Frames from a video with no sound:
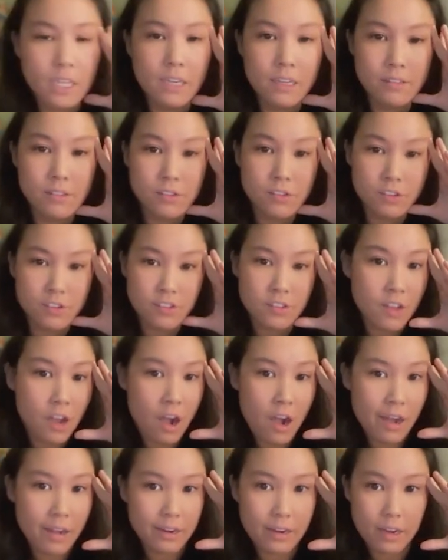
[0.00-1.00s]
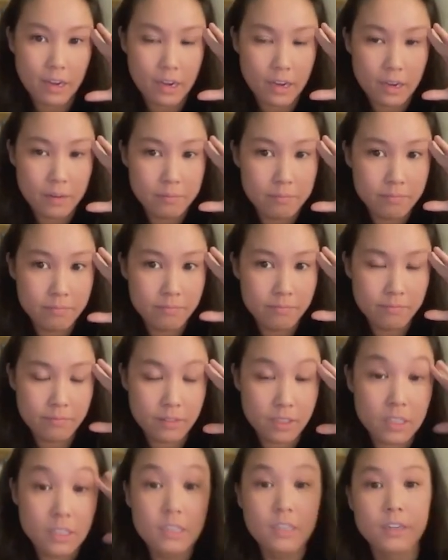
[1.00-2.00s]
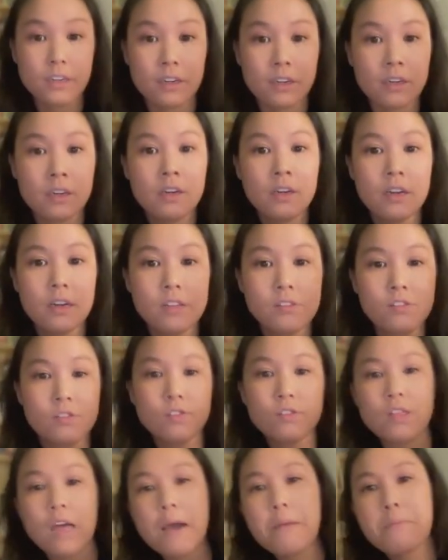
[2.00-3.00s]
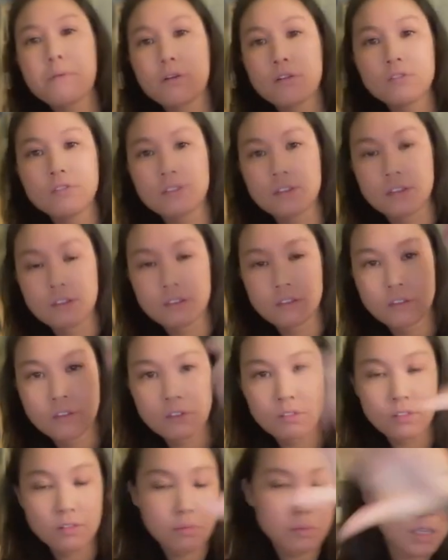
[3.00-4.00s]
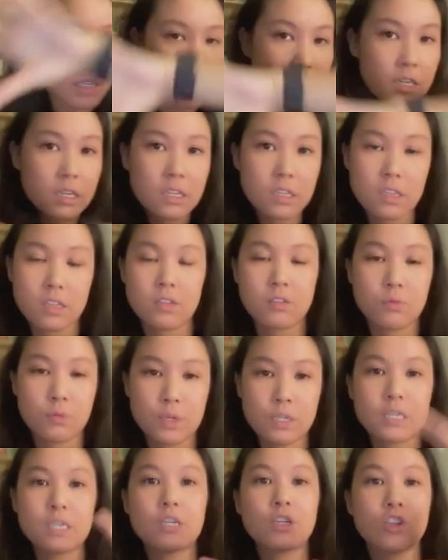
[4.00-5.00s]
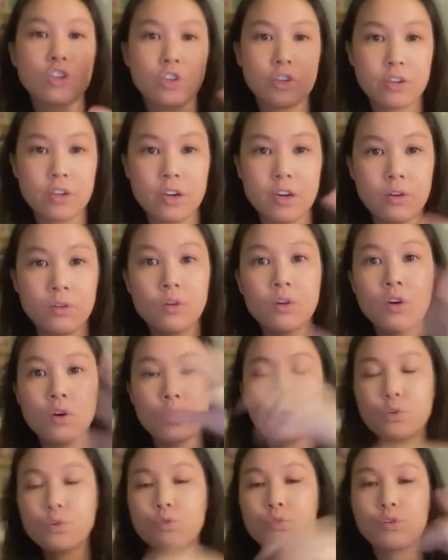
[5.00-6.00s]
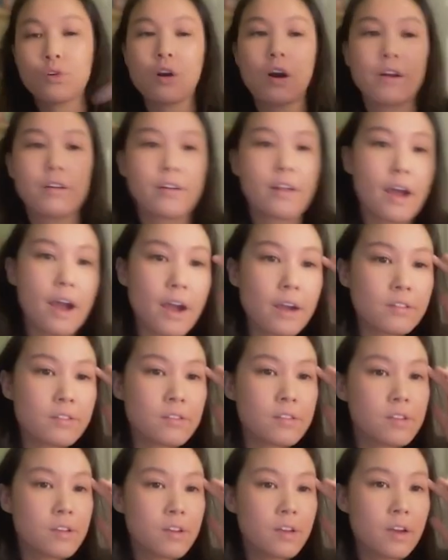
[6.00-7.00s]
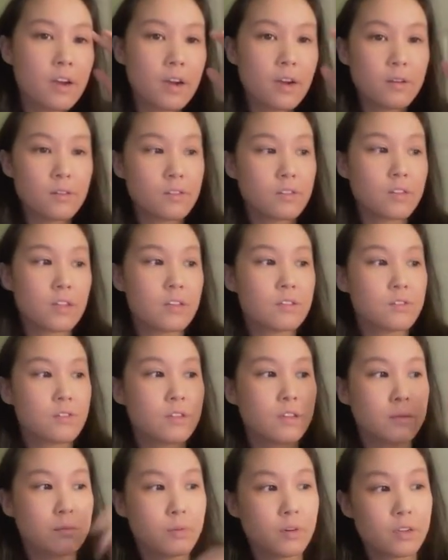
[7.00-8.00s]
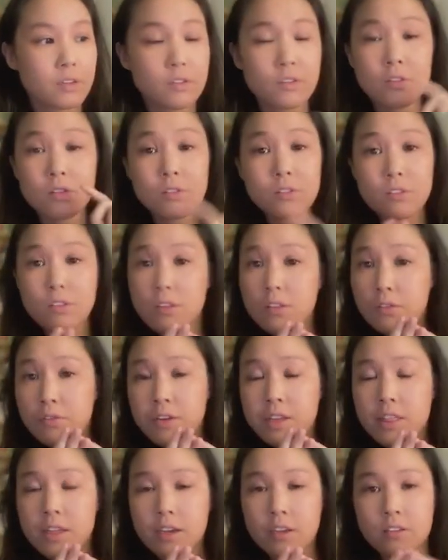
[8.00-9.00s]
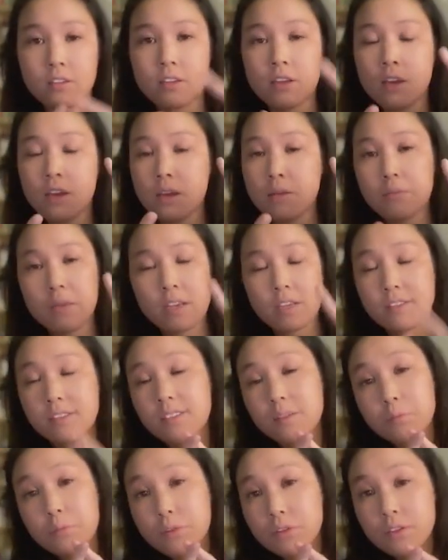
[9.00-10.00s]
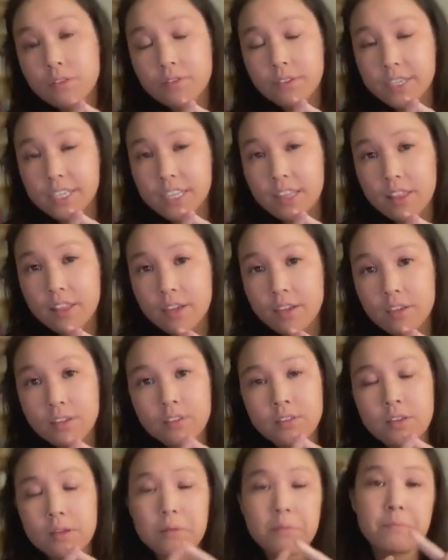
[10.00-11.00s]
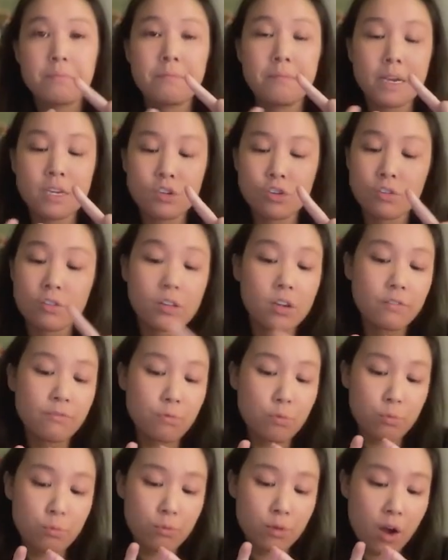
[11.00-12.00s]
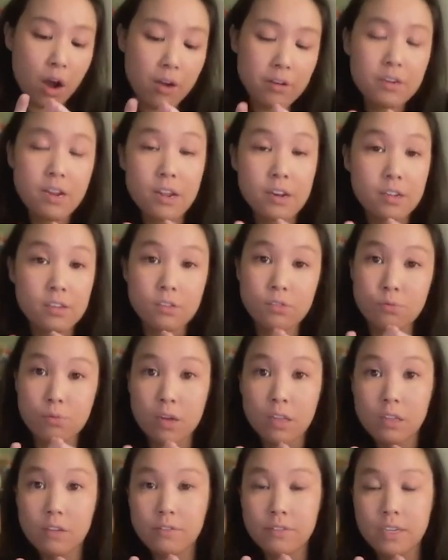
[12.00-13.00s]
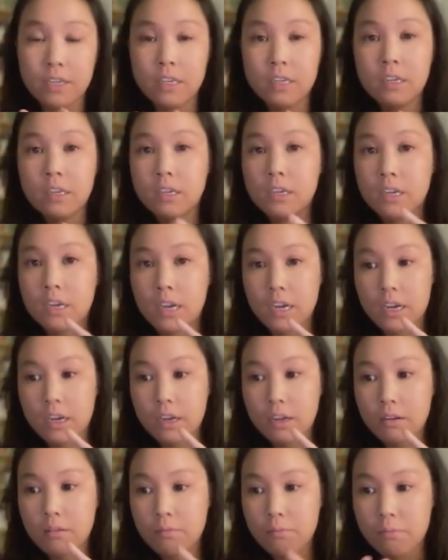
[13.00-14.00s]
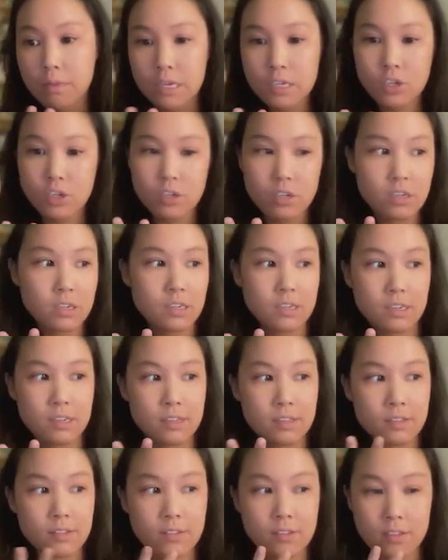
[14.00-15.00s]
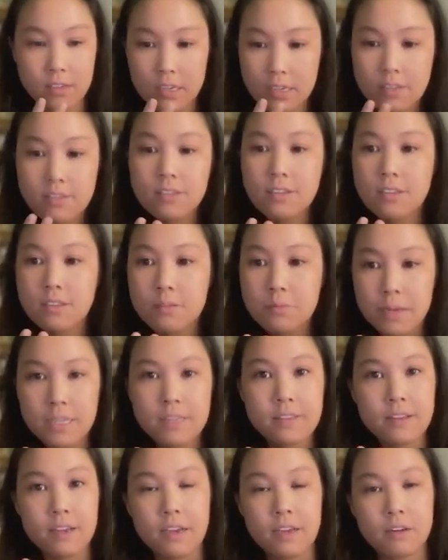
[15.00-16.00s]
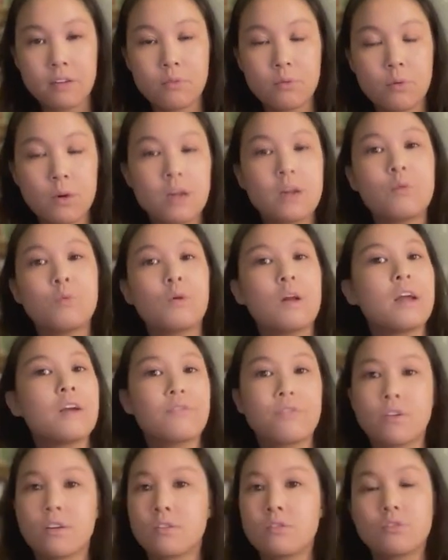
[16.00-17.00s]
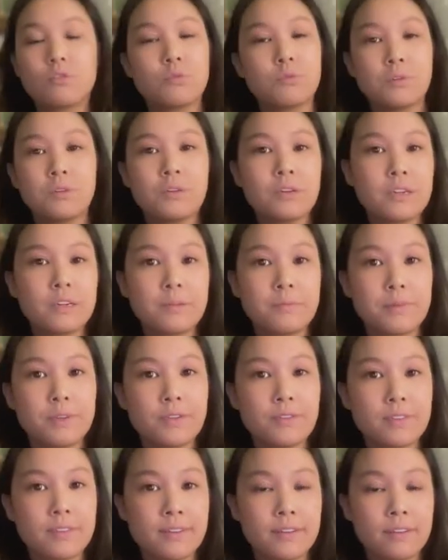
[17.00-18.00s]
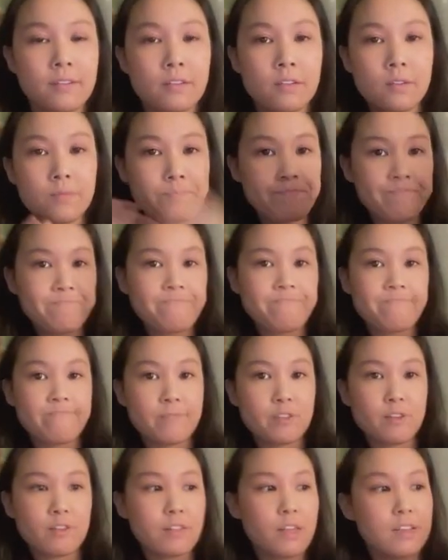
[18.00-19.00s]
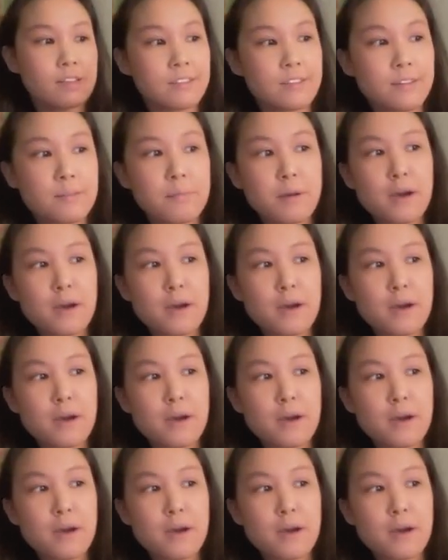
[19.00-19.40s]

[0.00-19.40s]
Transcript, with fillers: it's just not um, clear. And so that person who's maintaining this wiki should know who to contact. Uh, so that's really important. So those are the three things. Make it simple to find things, make sure the content is relevant, and make sure it's easy to maintain, wh- whatever tool you end up using. So that's it